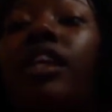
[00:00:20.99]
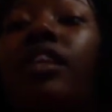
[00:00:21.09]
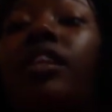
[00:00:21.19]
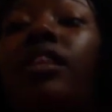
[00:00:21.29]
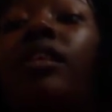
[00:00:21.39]

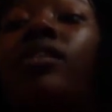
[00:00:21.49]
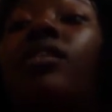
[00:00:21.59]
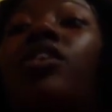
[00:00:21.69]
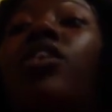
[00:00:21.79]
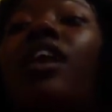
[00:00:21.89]
and the
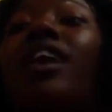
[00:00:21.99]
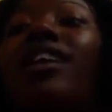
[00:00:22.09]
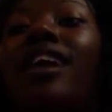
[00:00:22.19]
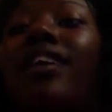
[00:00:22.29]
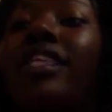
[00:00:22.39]
correct
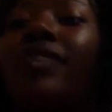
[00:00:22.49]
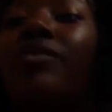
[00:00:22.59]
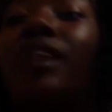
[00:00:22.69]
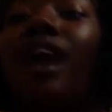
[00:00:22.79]
casket would